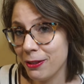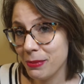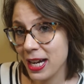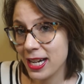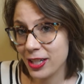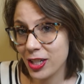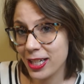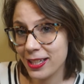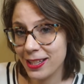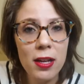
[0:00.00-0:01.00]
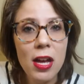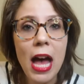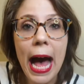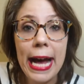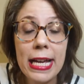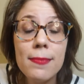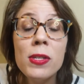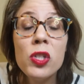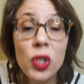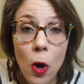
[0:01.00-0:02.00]
obnoxious. I am
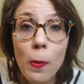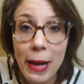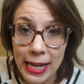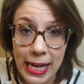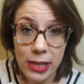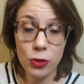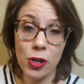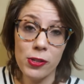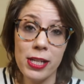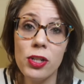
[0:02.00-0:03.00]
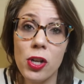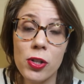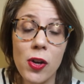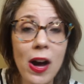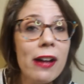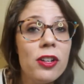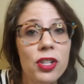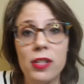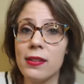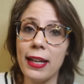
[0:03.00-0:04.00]
so bad at intros. I don't know how to
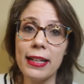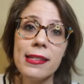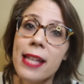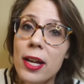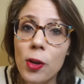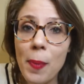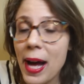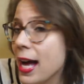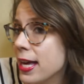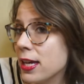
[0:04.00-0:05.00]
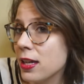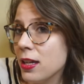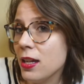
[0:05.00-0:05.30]
just like say goodbye.